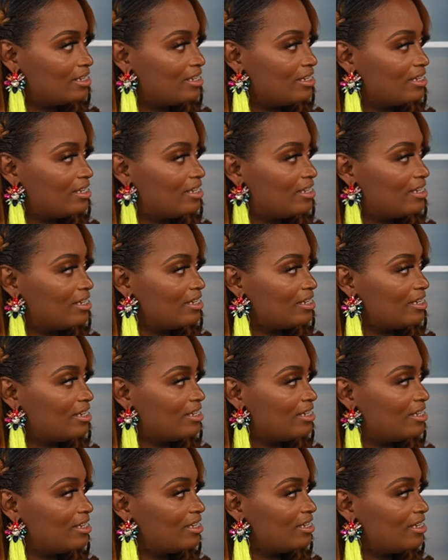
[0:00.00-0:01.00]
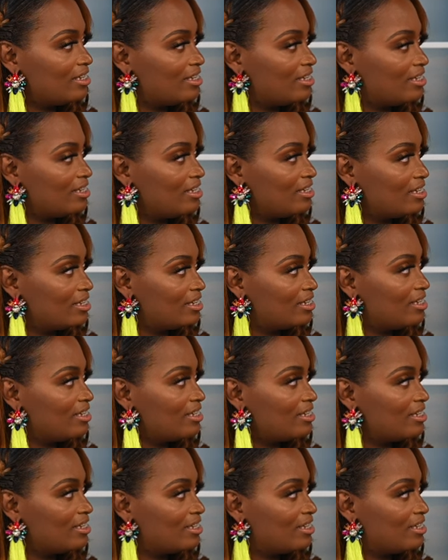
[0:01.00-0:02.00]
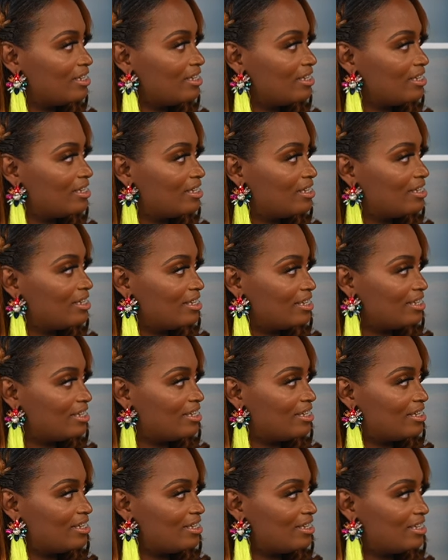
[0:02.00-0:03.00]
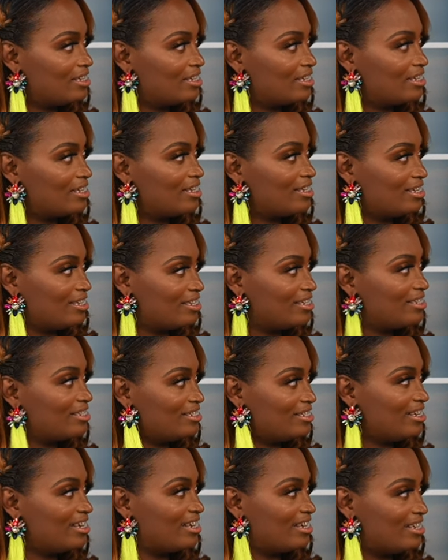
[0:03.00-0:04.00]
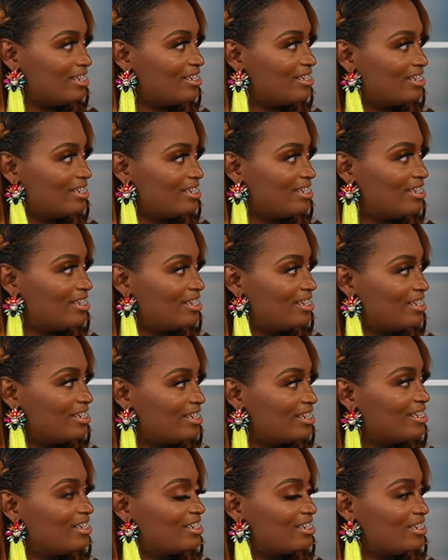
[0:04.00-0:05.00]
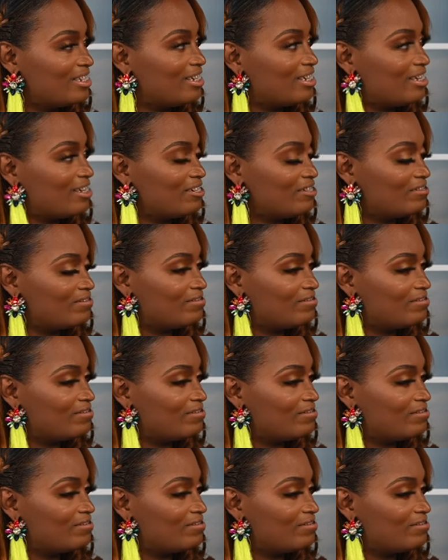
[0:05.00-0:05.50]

This person isn't speaking.